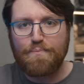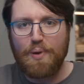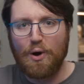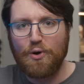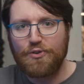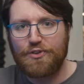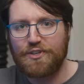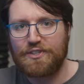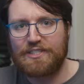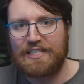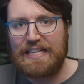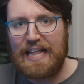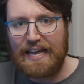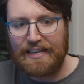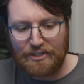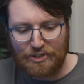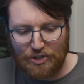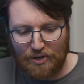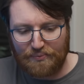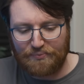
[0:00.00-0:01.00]
both its
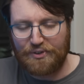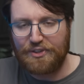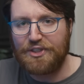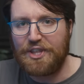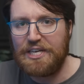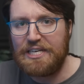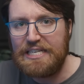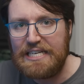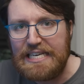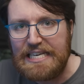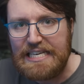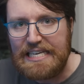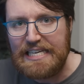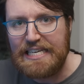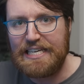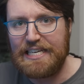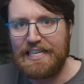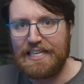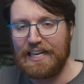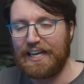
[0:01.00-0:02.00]
legs off at the
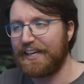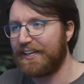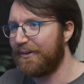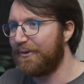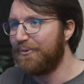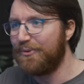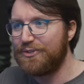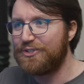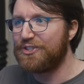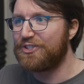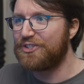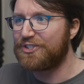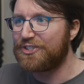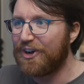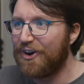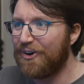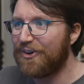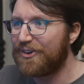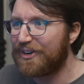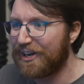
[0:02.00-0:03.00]
knee. Like, it was
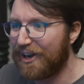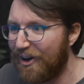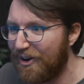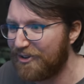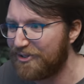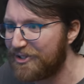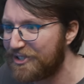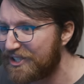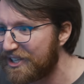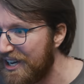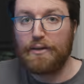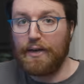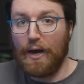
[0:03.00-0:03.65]
so close.